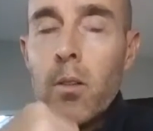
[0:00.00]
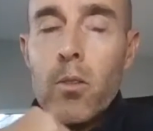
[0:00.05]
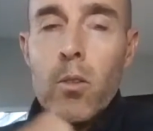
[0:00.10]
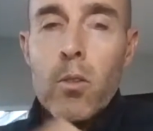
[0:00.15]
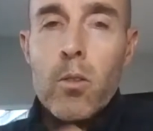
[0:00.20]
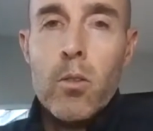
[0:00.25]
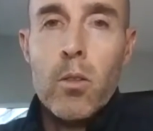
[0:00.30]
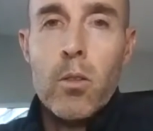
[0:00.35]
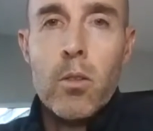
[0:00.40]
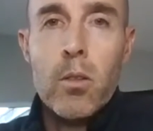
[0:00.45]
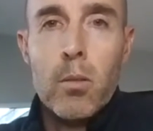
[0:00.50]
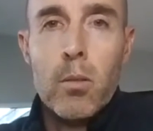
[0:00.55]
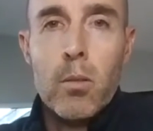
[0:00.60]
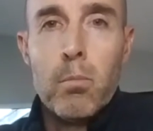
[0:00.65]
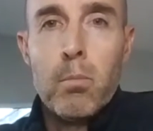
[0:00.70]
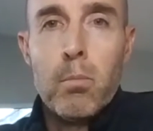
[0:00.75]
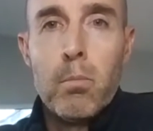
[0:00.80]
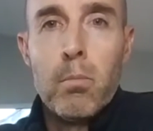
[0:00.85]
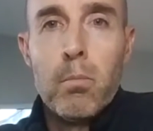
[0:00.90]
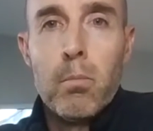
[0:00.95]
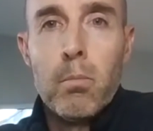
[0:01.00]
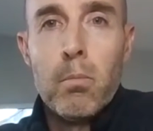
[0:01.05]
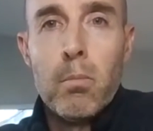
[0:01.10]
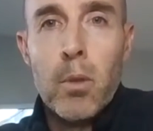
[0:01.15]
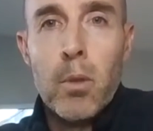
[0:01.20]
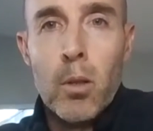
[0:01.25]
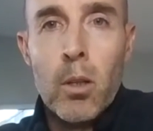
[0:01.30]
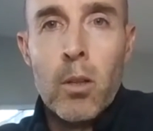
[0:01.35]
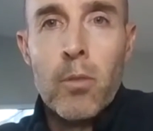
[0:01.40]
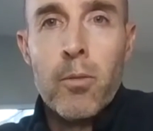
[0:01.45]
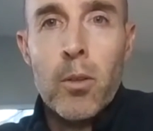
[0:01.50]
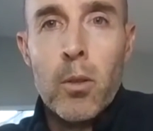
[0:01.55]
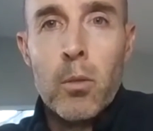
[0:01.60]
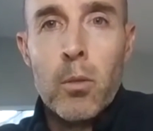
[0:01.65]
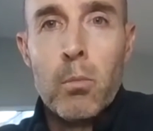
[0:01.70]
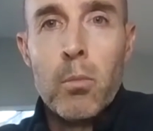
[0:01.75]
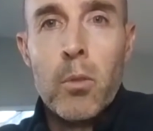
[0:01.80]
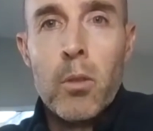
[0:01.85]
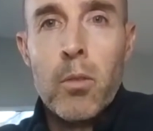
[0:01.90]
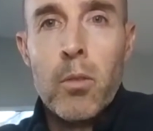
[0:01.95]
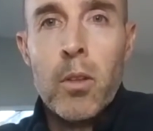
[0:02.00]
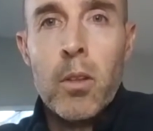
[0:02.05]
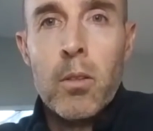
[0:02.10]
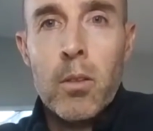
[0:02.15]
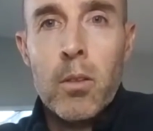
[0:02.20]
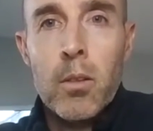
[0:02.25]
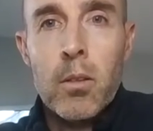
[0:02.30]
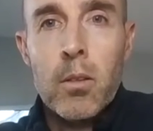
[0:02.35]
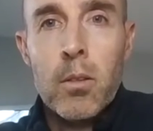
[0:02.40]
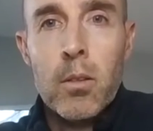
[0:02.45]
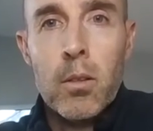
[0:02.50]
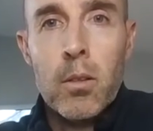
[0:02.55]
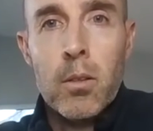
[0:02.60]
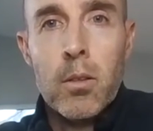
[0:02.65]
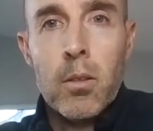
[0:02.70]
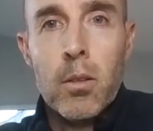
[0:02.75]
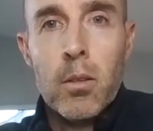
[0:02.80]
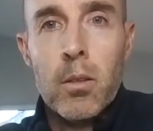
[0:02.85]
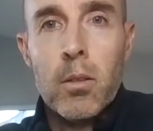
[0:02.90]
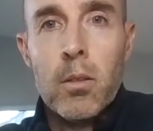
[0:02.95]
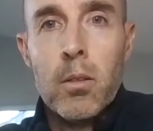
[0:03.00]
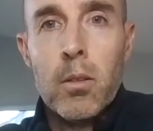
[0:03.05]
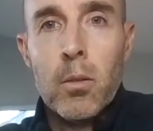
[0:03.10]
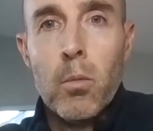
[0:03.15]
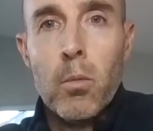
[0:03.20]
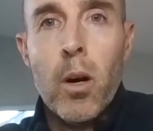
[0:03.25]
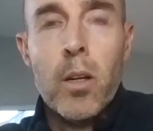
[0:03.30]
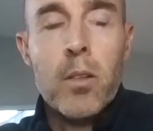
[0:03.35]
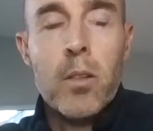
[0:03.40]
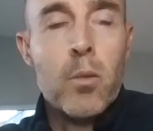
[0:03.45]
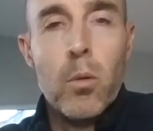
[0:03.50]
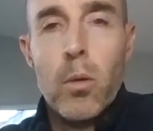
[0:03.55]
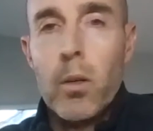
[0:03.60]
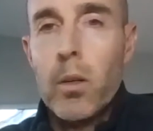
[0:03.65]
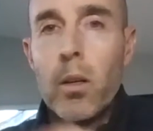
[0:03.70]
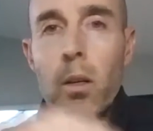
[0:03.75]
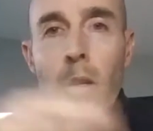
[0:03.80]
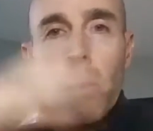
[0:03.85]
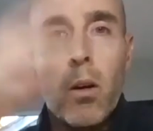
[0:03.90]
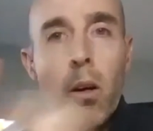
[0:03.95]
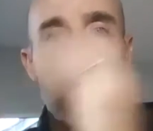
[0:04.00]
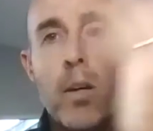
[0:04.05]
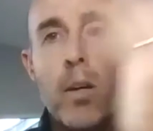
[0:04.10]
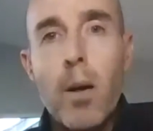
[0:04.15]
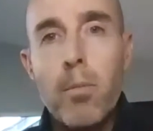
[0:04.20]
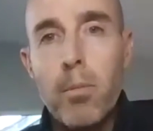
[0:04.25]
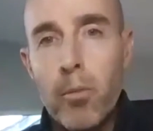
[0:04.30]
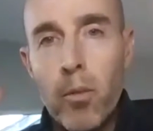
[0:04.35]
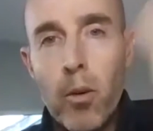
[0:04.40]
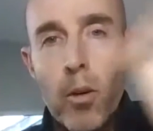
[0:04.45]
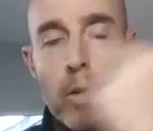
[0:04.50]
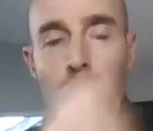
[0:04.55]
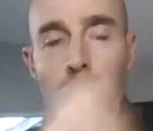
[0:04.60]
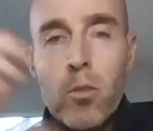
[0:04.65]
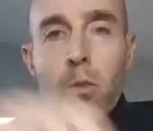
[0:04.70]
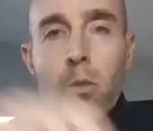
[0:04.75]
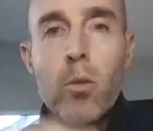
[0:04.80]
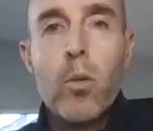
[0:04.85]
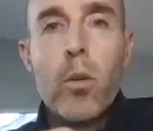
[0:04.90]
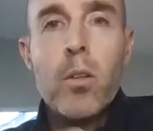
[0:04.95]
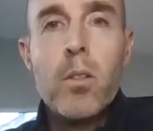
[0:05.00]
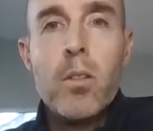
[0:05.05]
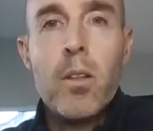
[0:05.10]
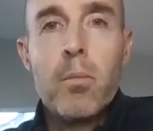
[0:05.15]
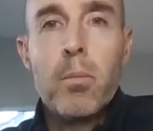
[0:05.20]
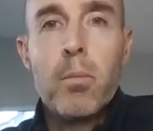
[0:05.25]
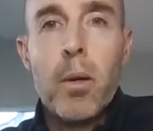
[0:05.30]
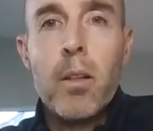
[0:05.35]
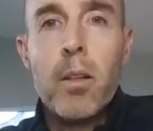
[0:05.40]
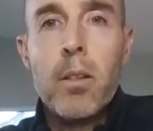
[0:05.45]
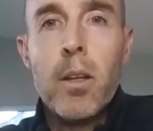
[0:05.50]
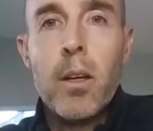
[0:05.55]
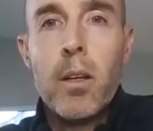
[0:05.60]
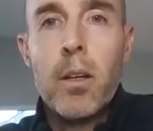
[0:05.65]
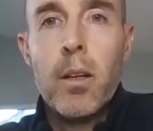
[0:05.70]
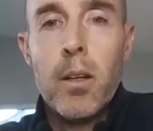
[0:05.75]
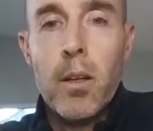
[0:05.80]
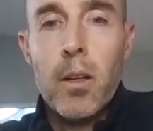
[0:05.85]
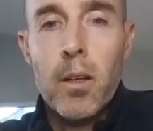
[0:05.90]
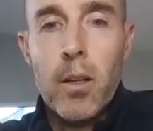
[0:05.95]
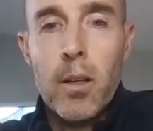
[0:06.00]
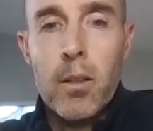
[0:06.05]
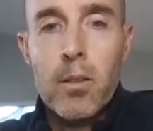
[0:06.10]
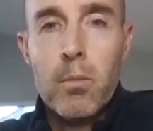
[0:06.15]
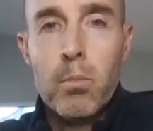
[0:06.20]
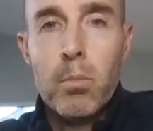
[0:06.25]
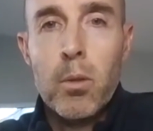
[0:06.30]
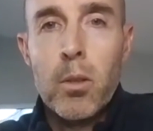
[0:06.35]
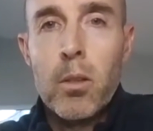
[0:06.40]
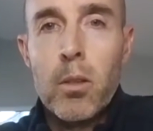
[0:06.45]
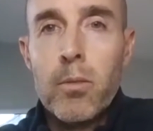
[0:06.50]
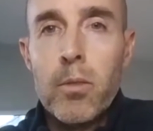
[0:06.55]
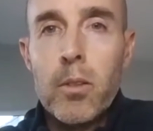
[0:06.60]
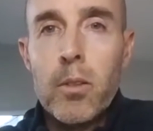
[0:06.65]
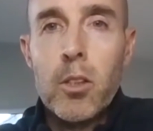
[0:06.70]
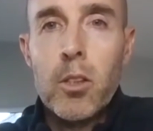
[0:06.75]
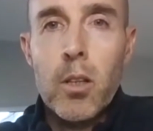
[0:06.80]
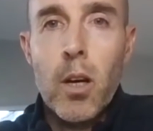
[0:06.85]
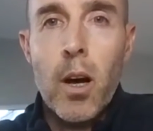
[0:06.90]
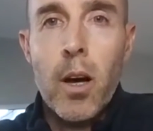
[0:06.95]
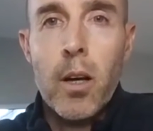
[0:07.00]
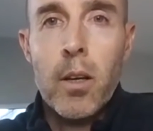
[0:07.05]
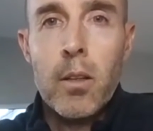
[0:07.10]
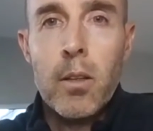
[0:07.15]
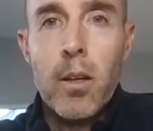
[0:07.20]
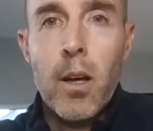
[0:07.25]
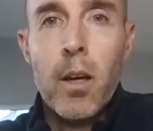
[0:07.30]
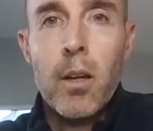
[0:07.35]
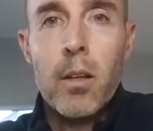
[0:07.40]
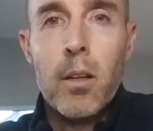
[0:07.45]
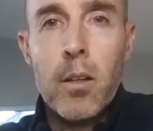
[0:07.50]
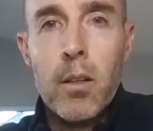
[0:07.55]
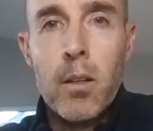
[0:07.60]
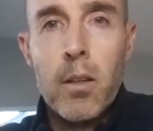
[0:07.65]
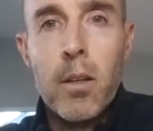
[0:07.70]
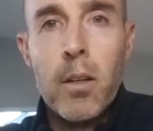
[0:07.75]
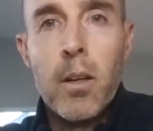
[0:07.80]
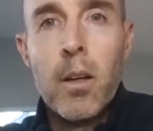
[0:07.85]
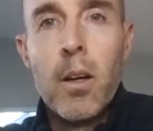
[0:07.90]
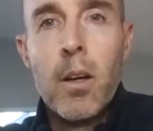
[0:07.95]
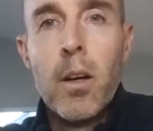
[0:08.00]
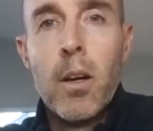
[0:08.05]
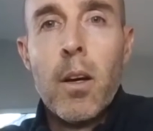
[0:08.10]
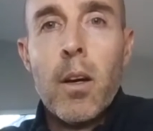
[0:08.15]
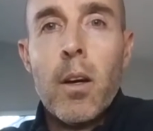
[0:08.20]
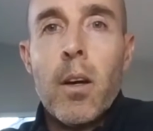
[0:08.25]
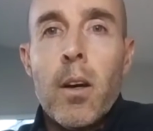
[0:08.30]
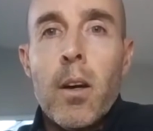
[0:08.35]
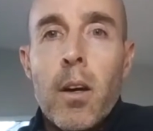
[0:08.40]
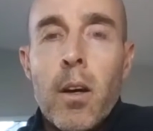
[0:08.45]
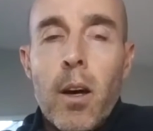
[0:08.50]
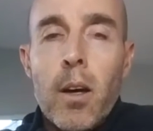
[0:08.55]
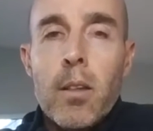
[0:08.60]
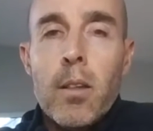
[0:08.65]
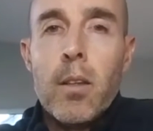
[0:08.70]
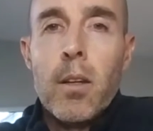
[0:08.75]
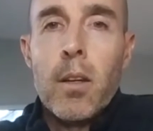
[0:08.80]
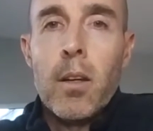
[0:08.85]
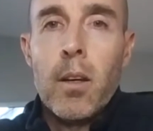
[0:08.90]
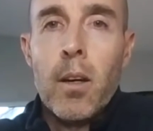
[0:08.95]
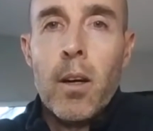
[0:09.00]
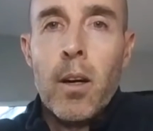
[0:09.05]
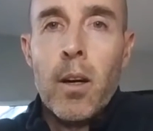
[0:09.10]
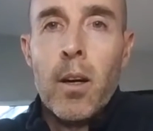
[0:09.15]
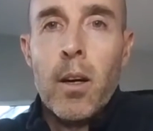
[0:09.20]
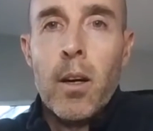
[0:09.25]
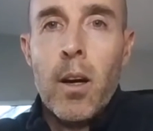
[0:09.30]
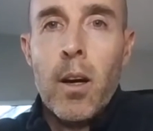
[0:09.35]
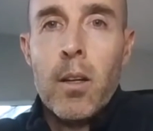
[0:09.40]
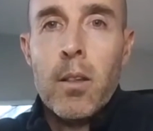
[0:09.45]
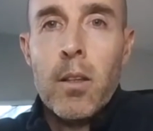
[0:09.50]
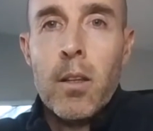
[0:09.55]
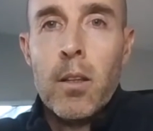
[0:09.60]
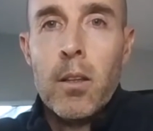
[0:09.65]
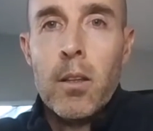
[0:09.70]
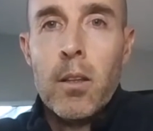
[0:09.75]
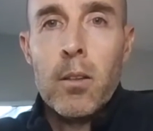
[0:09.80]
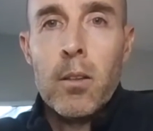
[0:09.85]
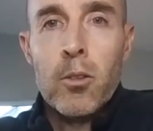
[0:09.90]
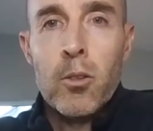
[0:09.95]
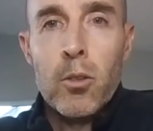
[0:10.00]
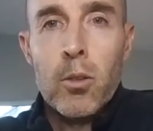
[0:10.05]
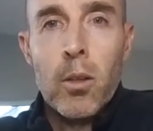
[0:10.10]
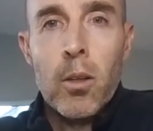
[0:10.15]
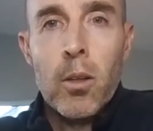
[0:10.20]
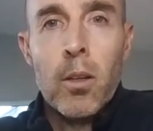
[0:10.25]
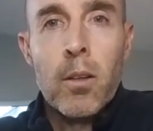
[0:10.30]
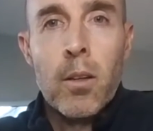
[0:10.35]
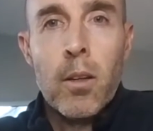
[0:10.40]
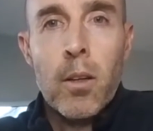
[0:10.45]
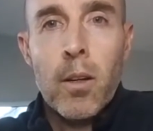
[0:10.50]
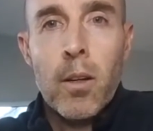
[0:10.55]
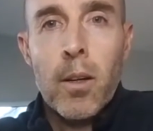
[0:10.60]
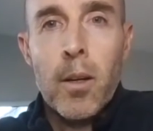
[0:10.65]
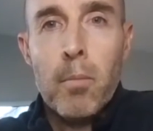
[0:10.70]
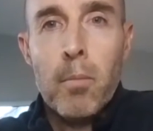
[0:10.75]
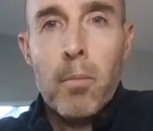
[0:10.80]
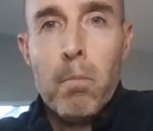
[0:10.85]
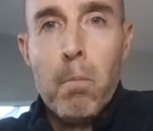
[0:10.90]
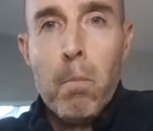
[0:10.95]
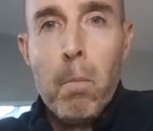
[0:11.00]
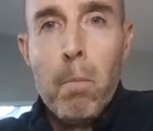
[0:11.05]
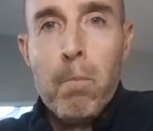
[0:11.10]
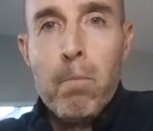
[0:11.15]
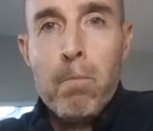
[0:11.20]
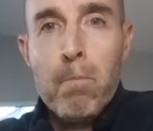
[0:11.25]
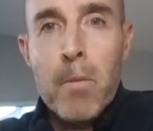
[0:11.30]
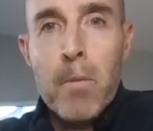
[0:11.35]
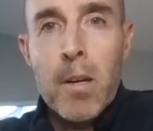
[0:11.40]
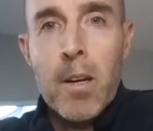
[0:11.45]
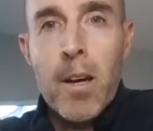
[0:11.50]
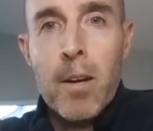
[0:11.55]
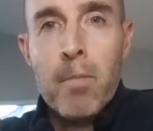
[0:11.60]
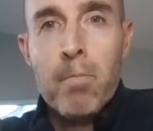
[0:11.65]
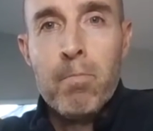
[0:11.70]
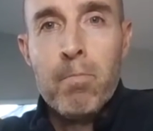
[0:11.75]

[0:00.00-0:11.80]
just such a beautiful movie to watch. On top of all the story stuff, I think it's beautifully shot and edited. I think you'll enjoy it. But yeah,